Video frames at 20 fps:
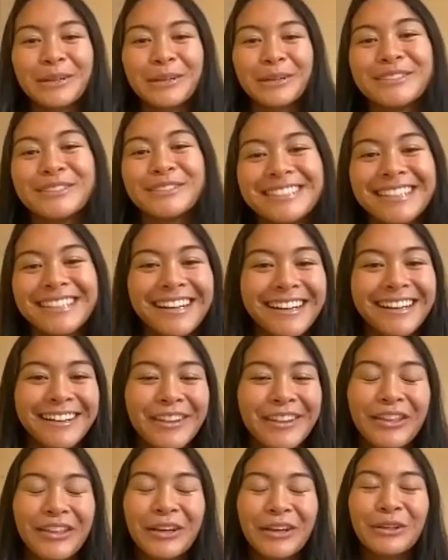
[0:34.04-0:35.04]
kamusta?
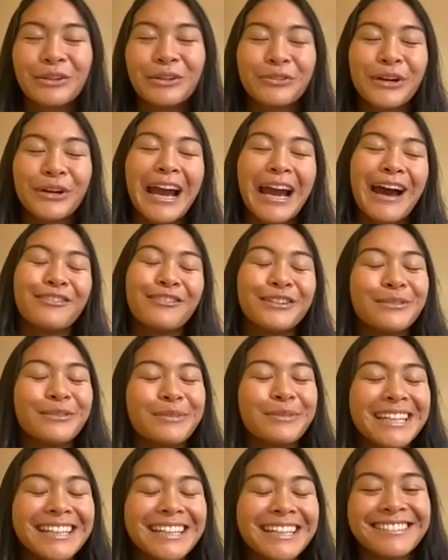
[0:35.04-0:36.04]
Thank you for having
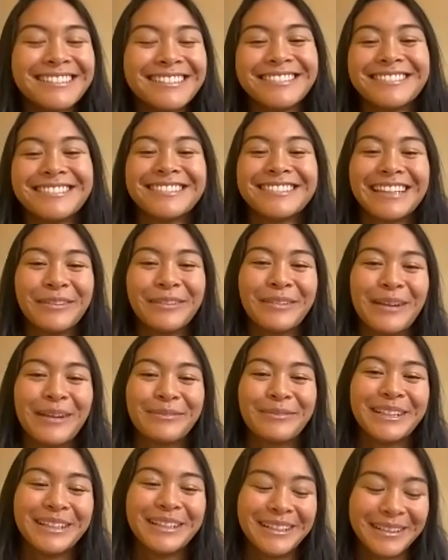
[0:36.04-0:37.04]
me. I'm
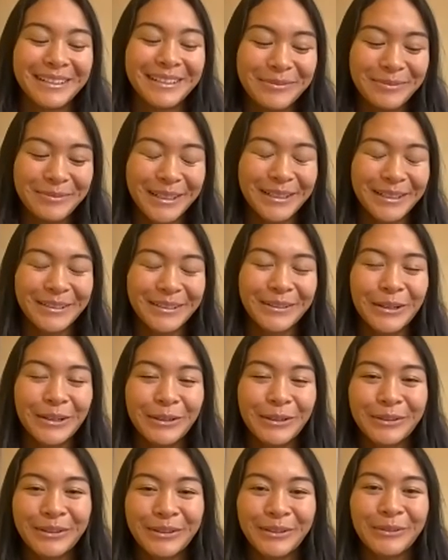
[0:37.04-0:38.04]
happy to be on the
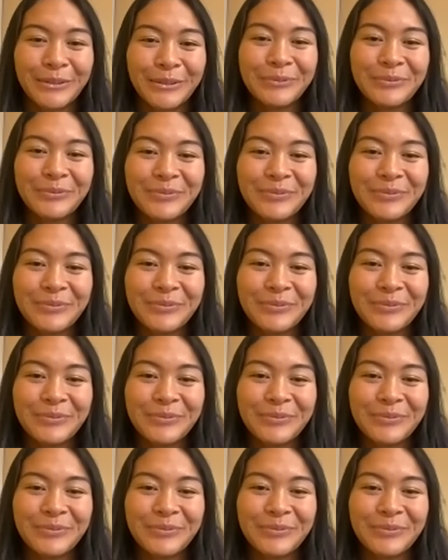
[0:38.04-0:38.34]
call with you.